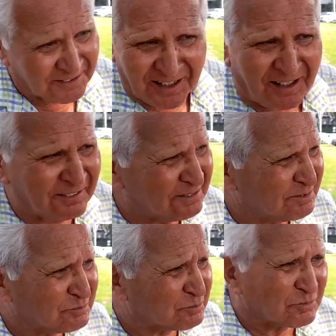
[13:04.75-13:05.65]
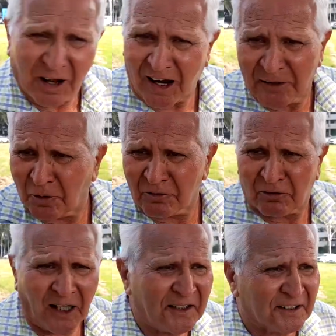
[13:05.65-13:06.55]
Now, I don't
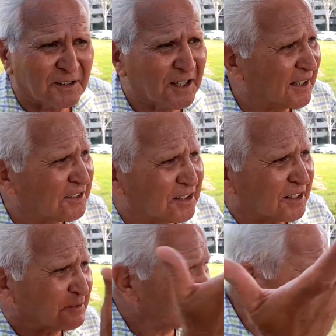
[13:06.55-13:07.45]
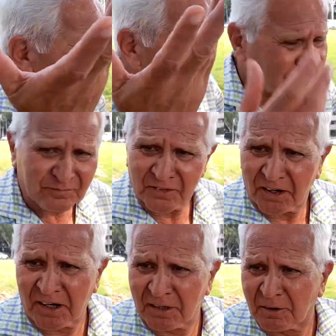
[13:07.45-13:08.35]
find anything
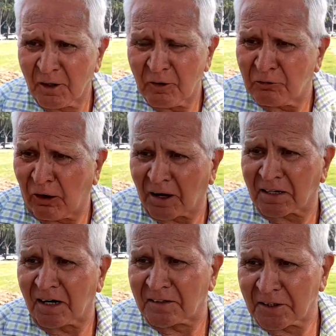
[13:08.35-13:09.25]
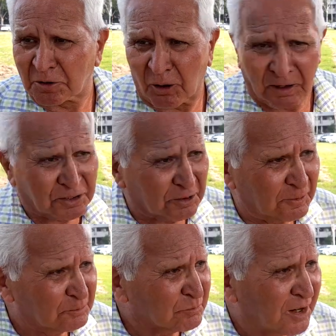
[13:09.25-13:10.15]
in foreign countries also.
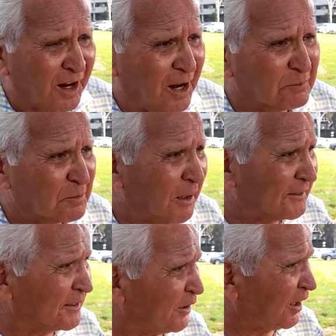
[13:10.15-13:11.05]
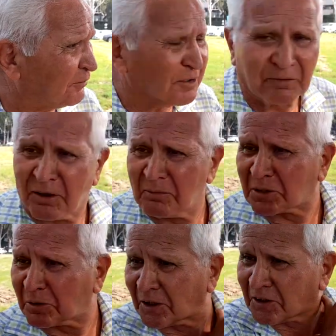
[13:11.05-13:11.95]
I am reminded of a famous
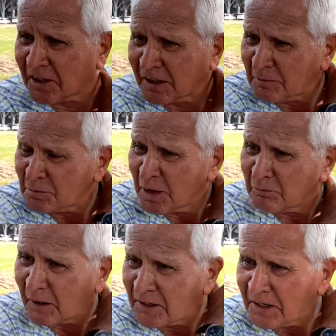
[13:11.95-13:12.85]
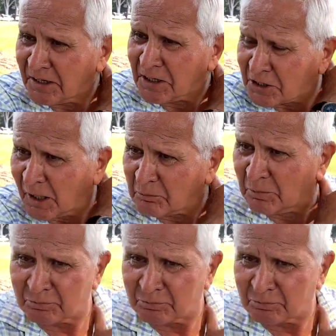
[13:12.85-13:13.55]
quotation by Aesop.